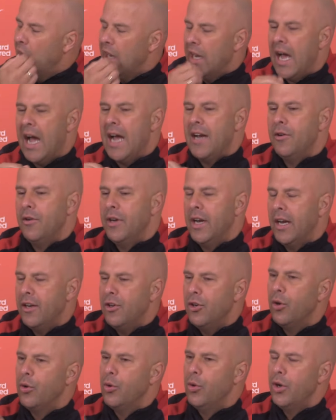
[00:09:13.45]
and either then
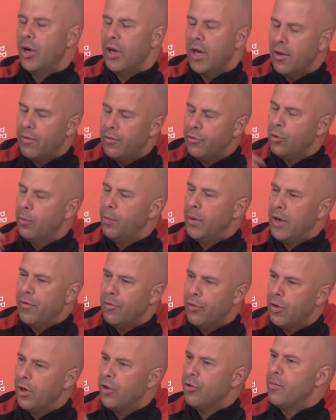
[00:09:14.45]
you're good enough to play
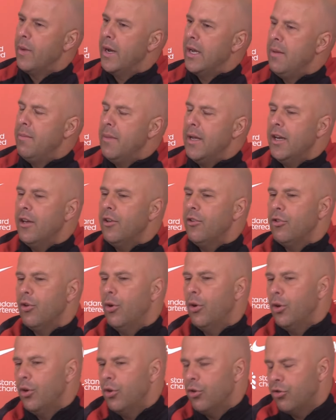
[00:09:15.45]
for us many minutes,
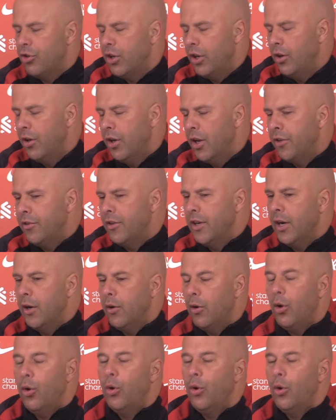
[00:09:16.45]
or you're still not there,